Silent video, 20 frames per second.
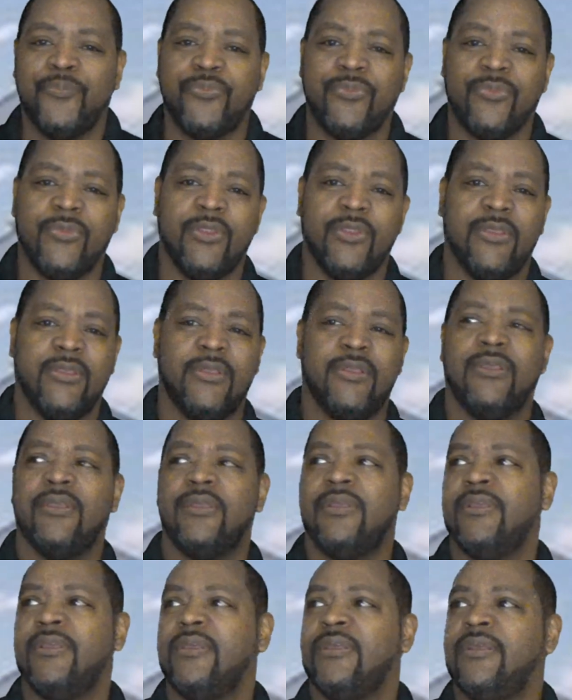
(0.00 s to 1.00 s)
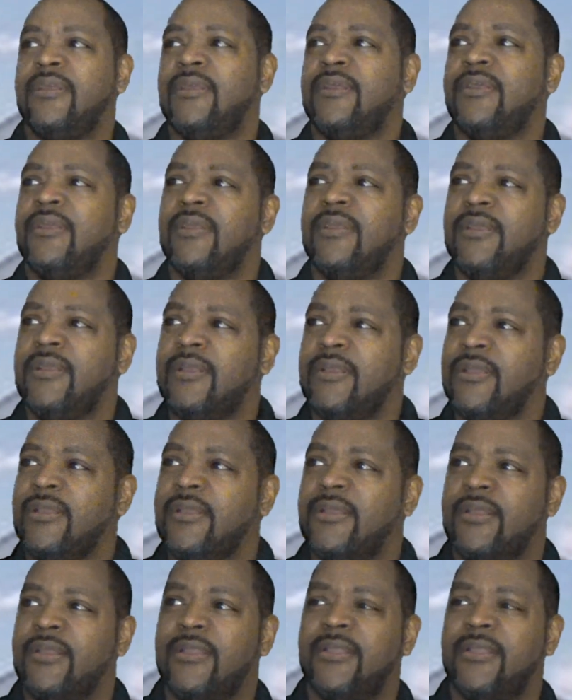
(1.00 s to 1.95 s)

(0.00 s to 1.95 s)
(silence)